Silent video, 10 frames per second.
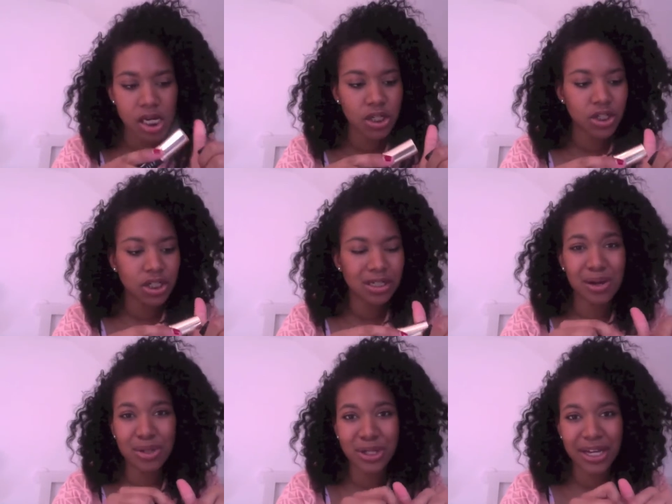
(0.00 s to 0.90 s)
just because I
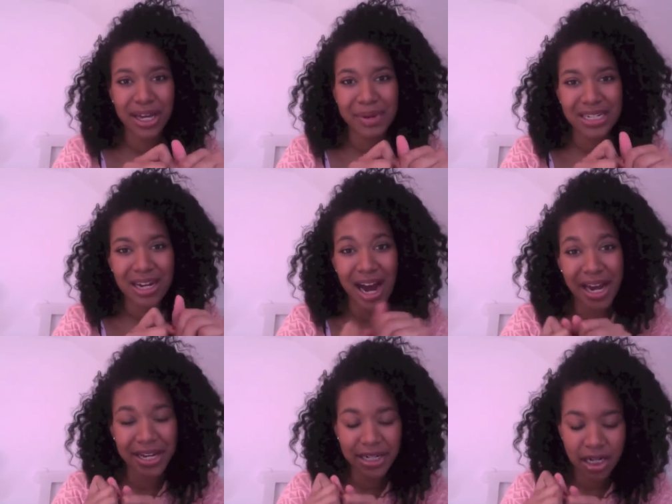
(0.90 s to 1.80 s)
was looking a bit
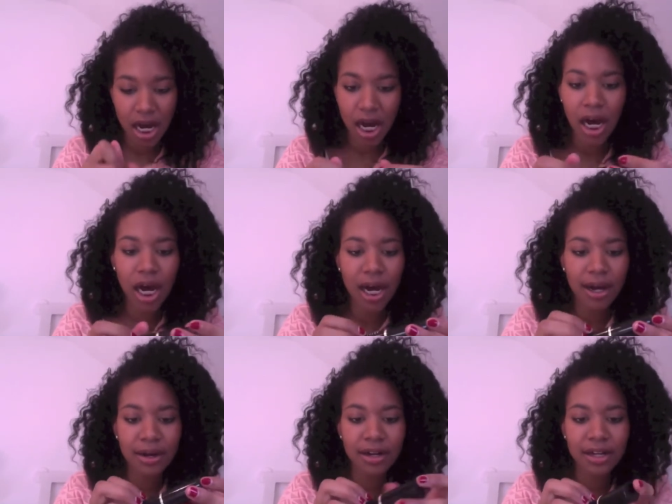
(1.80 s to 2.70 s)
tired.
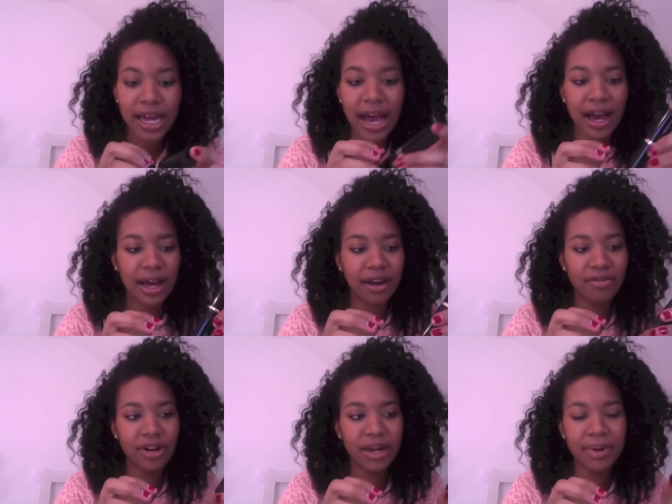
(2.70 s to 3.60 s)
Yeah, and I've
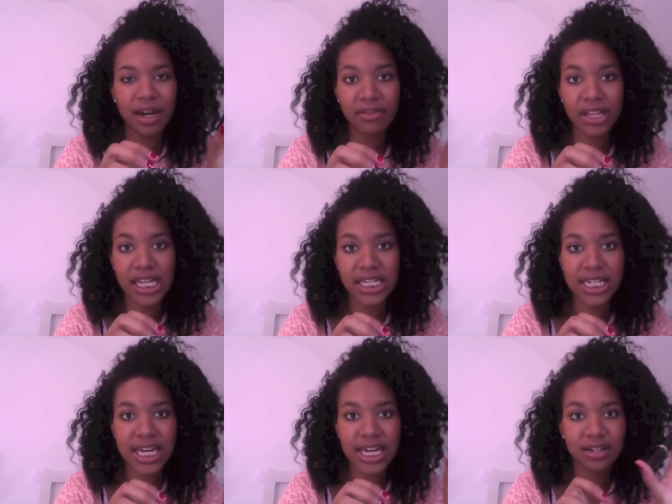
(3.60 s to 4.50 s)
really been loving this.
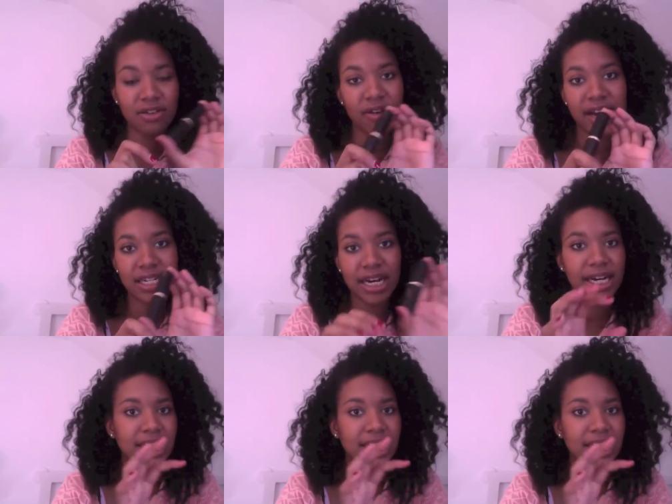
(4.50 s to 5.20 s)
It's great as like a